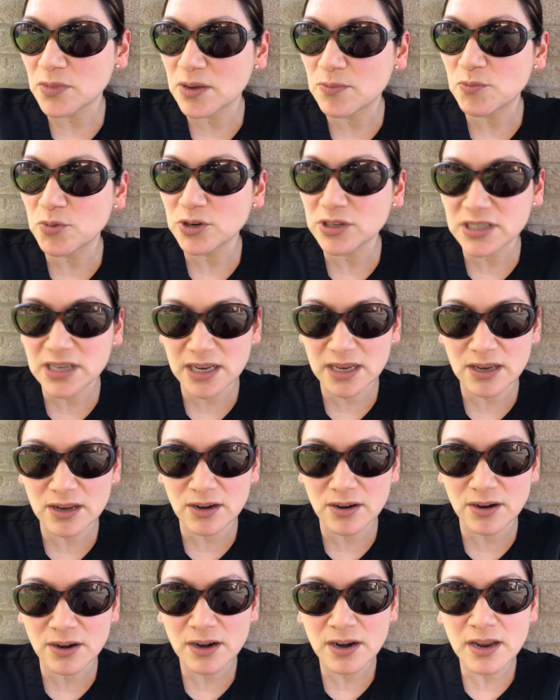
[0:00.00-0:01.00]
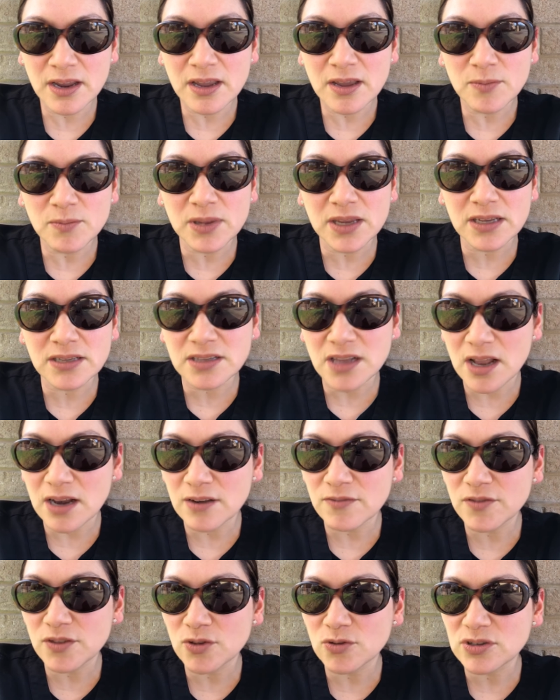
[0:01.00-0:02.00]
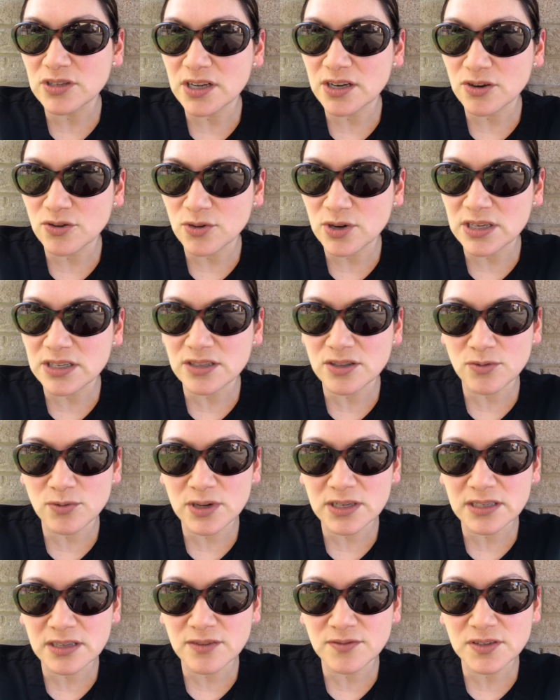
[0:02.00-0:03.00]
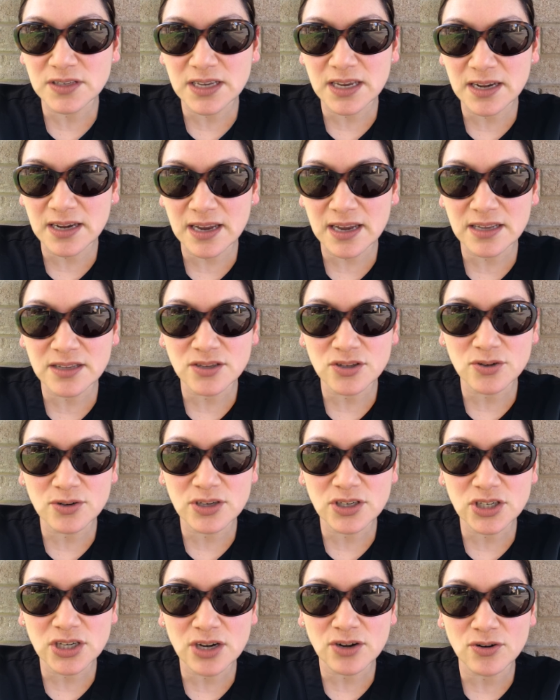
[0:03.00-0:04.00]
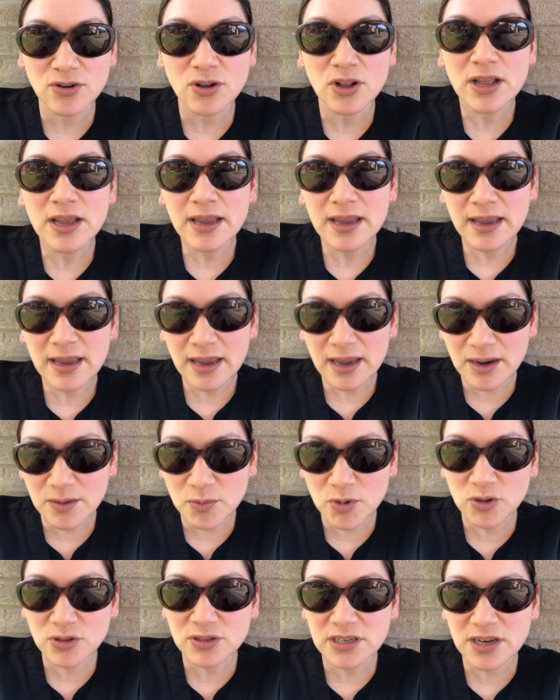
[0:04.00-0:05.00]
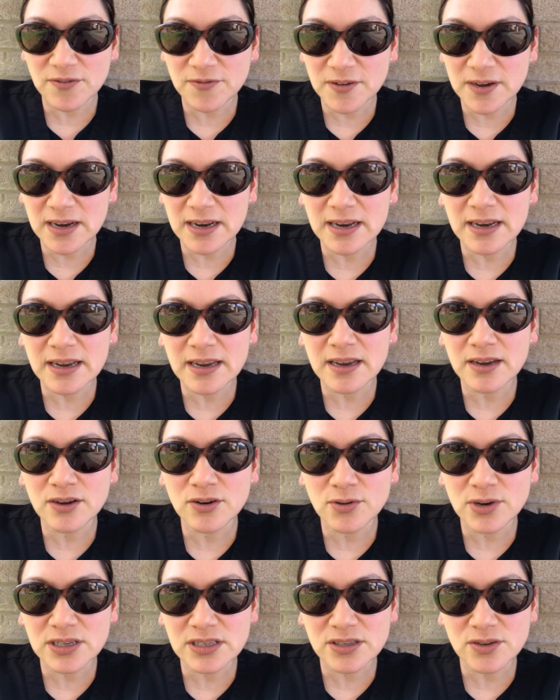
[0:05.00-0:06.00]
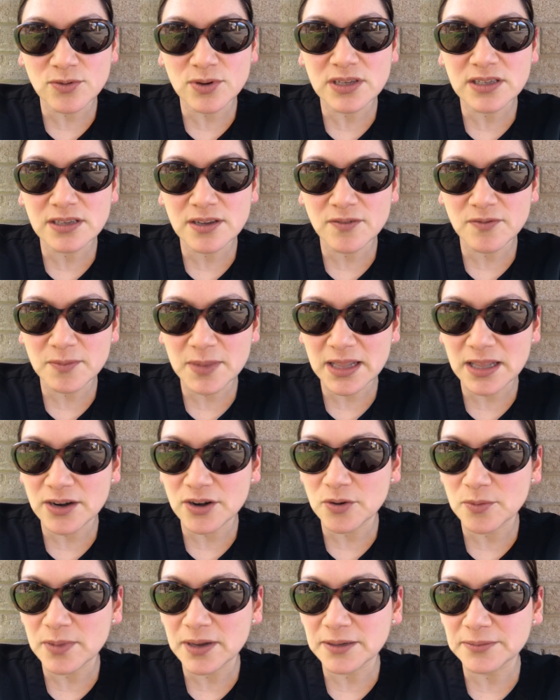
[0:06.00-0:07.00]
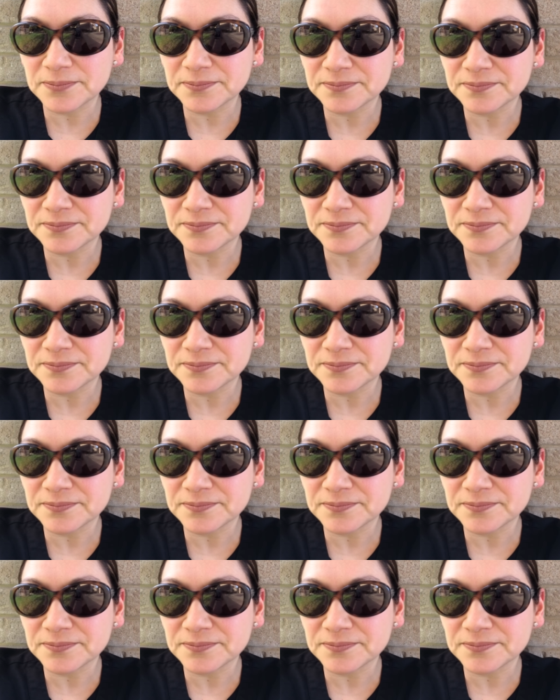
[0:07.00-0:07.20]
in particular, because all of those increase the risk of skin cancer in general and most definitely increase the risk of melanoma.